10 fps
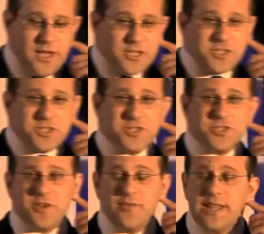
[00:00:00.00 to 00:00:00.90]

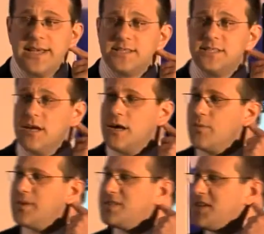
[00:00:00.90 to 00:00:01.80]
So let's
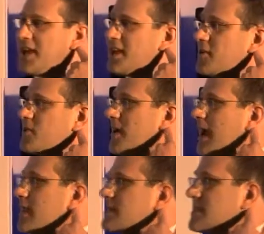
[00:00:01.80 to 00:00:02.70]
start with technical
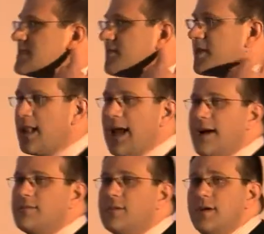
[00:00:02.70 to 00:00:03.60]
realities of the
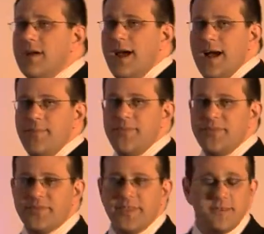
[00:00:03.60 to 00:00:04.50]
cloud.
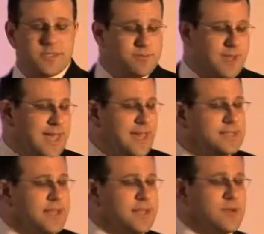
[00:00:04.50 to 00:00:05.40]
There are some key
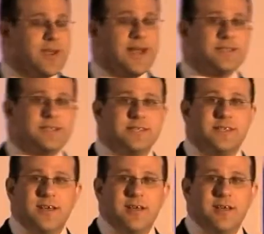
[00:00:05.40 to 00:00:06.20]
technical realities.